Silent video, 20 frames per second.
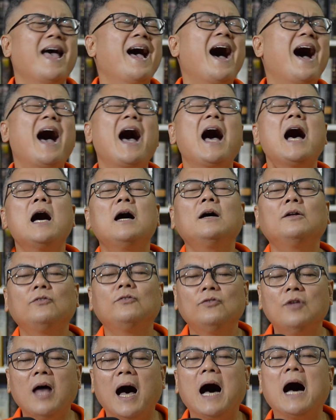Ang
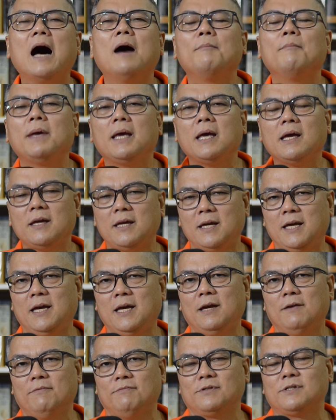daming
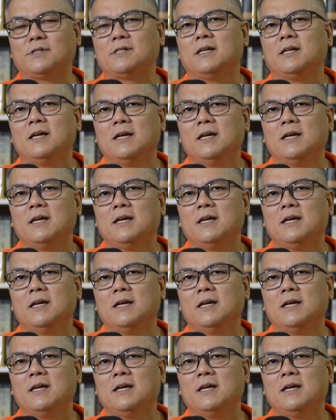gifts.